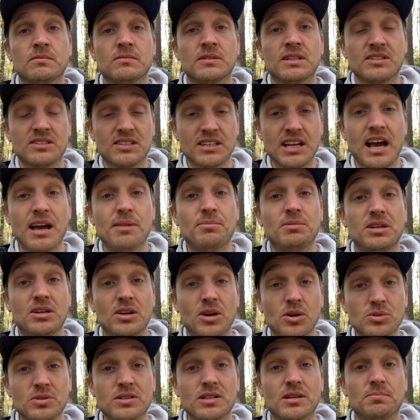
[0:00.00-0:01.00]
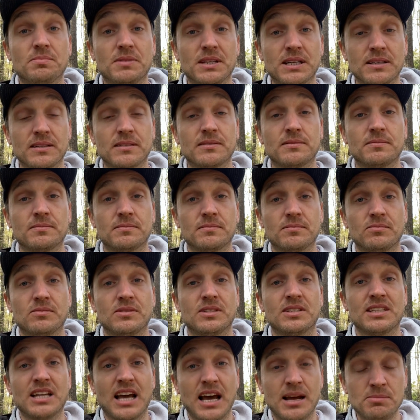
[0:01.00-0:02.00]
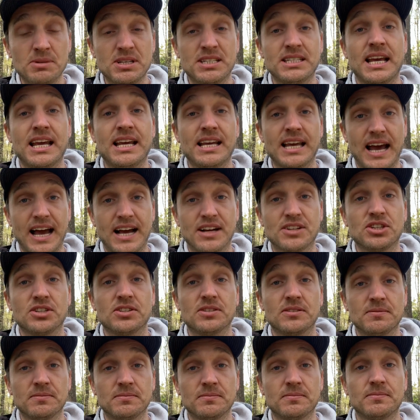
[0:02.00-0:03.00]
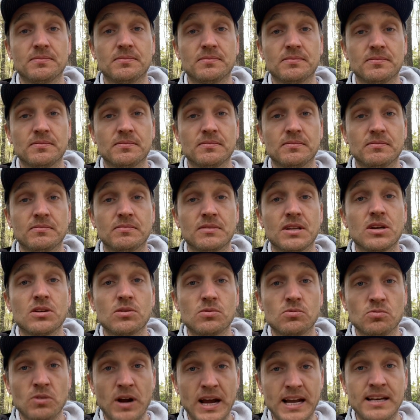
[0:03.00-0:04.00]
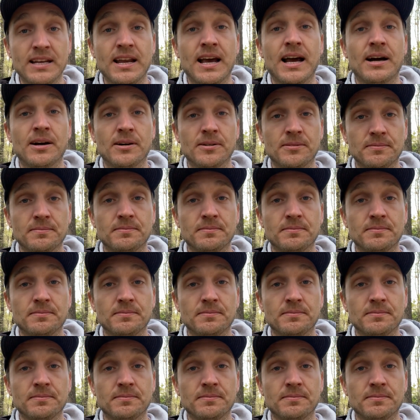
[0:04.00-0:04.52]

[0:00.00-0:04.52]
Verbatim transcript: It's time to know something. It's time to take action right now.